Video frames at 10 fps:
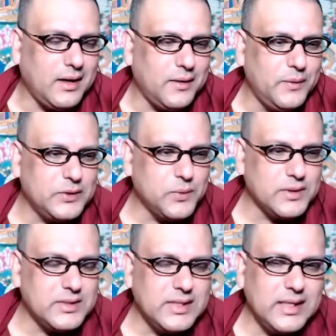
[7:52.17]
which
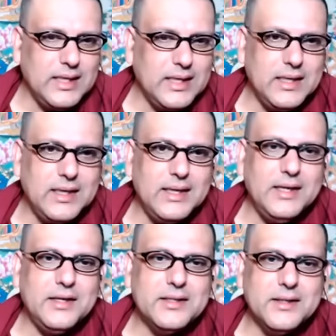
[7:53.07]
was the
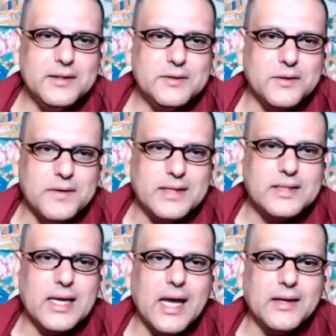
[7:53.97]
initial sort of
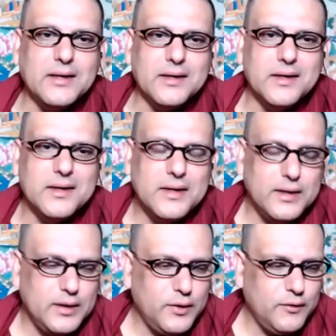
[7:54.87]
instigator
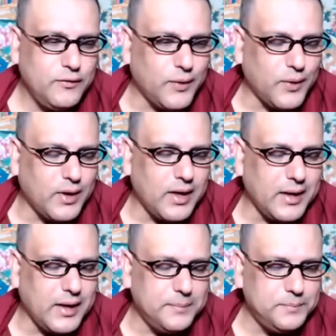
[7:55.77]

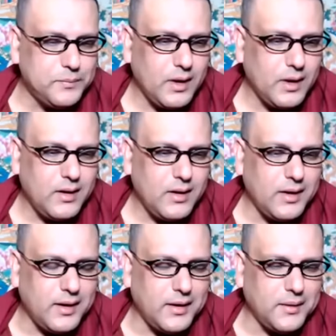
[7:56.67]
for
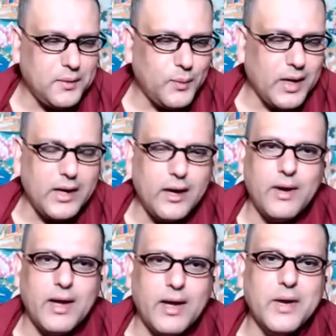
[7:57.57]
why I
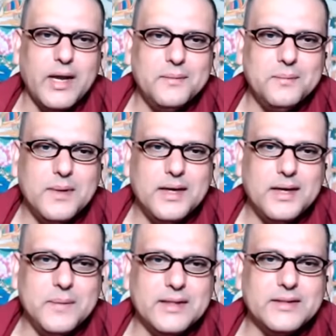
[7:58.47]
ran away
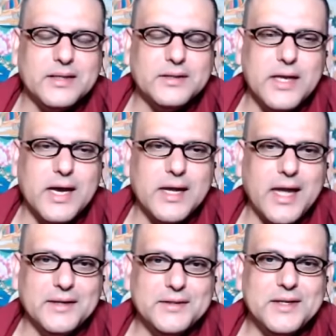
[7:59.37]
at such a young
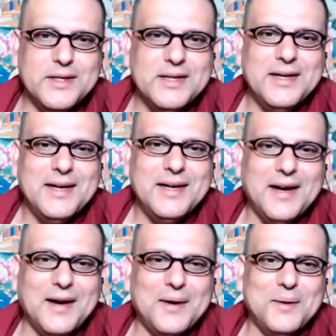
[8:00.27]
age.
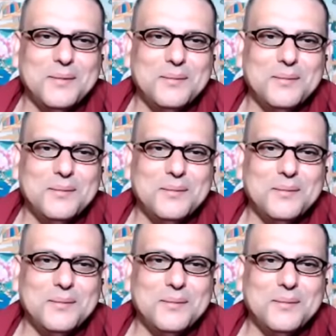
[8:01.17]
And